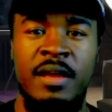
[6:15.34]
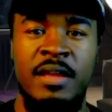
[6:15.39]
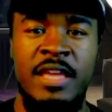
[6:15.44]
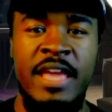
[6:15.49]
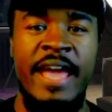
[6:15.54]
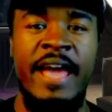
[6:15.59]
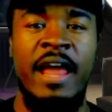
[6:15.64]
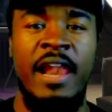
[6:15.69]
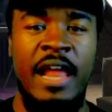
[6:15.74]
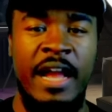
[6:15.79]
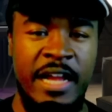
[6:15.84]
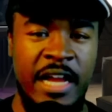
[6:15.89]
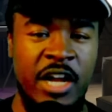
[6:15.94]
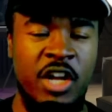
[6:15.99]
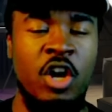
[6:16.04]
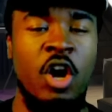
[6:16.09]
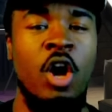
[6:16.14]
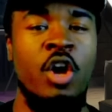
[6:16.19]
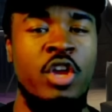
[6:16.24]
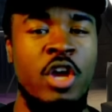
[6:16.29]
Yeah, like I
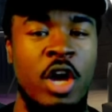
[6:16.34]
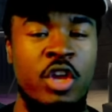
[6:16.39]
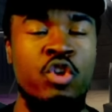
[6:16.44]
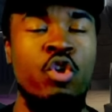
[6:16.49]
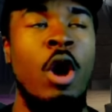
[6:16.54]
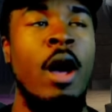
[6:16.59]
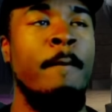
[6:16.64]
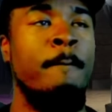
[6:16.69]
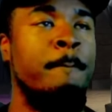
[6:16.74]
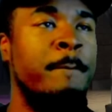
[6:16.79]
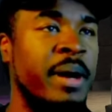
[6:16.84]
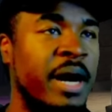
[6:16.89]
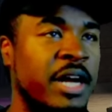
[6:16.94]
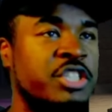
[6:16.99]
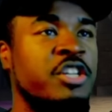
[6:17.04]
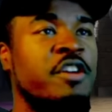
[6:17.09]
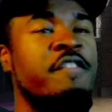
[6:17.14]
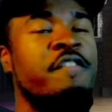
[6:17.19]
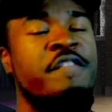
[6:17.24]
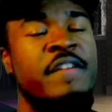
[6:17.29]
call y'all, you are a
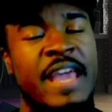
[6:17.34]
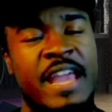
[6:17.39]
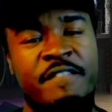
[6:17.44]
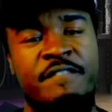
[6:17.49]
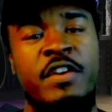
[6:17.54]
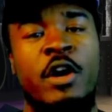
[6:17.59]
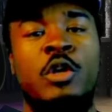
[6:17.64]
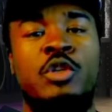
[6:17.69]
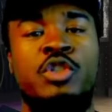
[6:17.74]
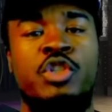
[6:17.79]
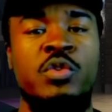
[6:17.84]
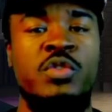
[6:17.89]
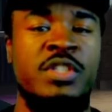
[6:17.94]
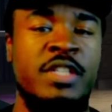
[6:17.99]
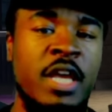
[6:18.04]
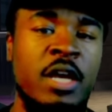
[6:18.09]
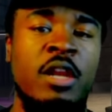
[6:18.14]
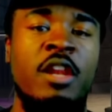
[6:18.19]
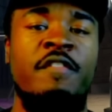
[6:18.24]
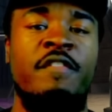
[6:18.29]
bunch of fake virtue
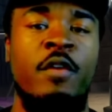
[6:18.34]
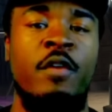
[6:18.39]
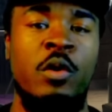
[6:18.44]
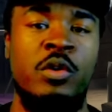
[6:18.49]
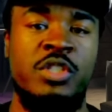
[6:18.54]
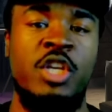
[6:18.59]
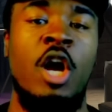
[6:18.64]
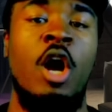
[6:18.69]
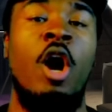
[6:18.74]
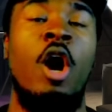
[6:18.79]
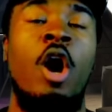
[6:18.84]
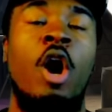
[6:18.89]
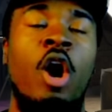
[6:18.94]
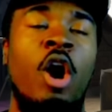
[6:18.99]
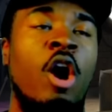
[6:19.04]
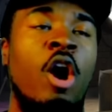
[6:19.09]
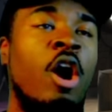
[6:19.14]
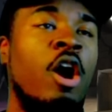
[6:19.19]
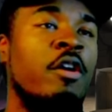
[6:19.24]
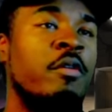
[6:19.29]
signaling folks. Y'all
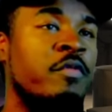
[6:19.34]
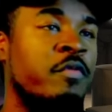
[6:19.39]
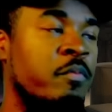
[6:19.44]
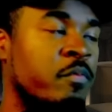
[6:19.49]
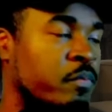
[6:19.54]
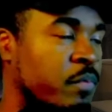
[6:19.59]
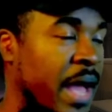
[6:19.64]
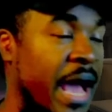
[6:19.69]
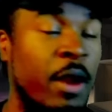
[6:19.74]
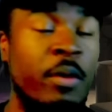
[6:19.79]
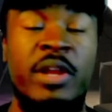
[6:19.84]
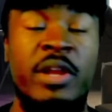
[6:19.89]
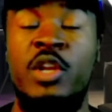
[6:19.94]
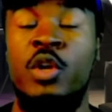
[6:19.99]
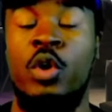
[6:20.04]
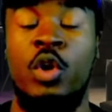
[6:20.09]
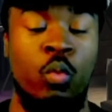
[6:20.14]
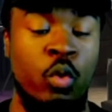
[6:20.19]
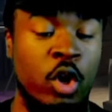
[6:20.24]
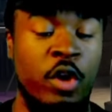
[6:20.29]
are, I don't even
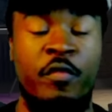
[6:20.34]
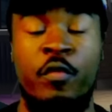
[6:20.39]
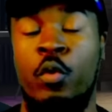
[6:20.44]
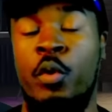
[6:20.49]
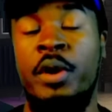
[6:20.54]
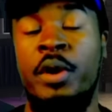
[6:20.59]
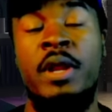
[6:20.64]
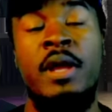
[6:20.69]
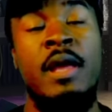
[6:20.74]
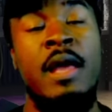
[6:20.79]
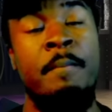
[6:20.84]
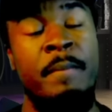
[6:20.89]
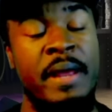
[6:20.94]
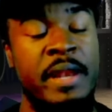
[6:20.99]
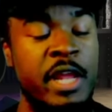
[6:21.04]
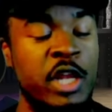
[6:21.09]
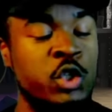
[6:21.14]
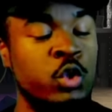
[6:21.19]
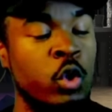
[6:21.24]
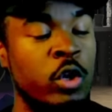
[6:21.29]
know the word for it.
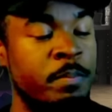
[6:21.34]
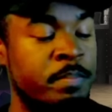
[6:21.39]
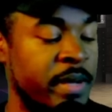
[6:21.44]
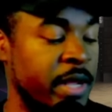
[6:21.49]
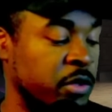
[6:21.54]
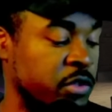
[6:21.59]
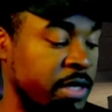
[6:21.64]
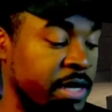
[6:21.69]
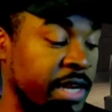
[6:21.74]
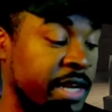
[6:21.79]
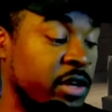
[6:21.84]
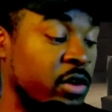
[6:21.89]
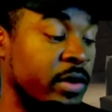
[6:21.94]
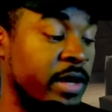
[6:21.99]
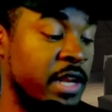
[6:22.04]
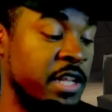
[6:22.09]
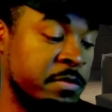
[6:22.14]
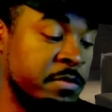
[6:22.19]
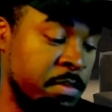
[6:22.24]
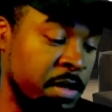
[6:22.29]
Might need Jordan Peters. I need to go
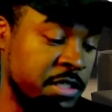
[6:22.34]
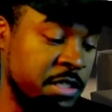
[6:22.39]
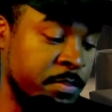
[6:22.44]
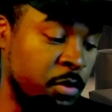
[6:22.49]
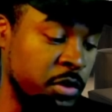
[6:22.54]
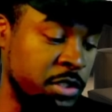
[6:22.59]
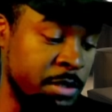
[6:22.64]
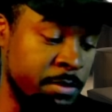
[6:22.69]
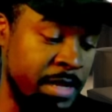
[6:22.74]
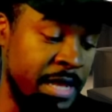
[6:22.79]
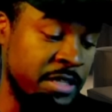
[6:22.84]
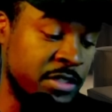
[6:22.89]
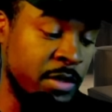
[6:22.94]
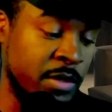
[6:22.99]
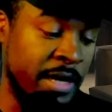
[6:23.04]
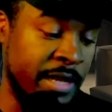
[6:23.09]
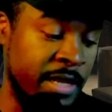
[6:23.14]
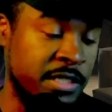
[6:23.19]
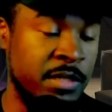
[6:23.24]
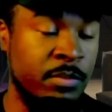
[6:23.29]
get his books and pull something out so
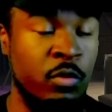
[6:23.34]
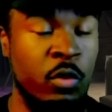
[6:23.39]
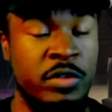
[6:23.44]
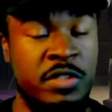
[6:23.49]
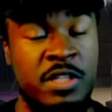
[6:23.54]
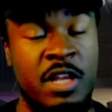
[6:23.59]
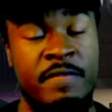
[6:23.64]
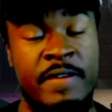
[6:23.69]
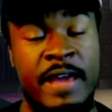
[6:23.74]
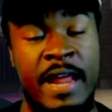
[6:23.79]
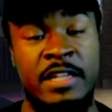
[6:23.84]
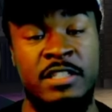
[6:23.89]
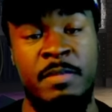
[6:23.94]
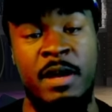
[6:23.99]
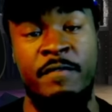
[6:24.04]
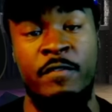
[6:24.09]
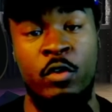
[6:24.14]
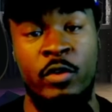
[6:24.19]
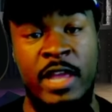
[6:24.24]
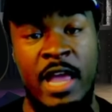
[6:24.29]
I can get some more stuff added to
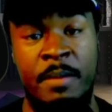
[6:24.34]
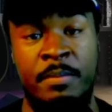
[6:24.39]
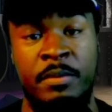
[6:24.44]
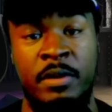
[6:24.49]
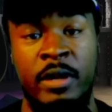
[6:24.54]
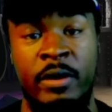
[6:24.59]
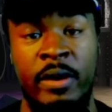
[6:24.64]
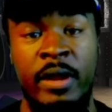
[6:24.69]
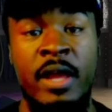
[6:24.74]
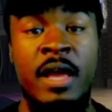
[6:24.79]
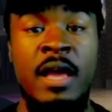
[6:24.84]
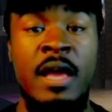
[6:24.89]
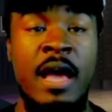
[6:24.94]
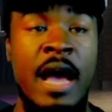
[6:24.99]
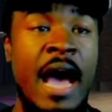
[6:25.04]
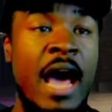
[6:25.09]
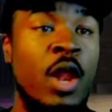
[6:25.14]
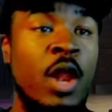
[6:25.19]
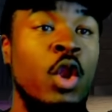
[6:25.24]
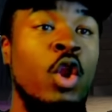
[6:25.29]
my vocabulary.
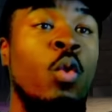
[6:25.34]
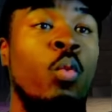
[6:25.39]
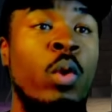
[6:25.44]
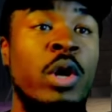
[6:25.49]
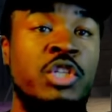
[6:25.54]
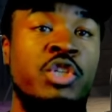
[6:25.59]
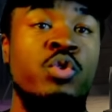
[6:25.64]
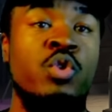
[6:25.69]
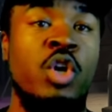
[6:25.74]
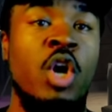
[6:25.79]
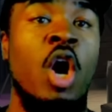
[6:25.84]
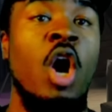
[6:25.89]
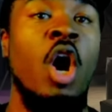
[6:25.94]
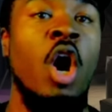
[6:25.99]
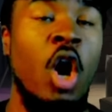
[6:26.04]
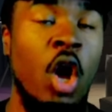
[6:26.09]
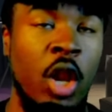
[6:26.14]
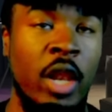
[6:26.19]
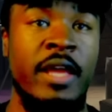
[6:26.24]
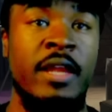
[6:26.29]
I don't know what you
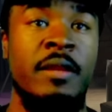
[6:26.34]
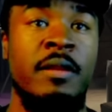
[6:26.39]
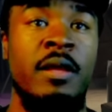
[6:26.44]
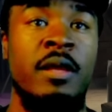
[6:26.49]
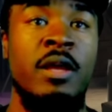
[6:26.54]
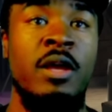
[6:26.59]
call it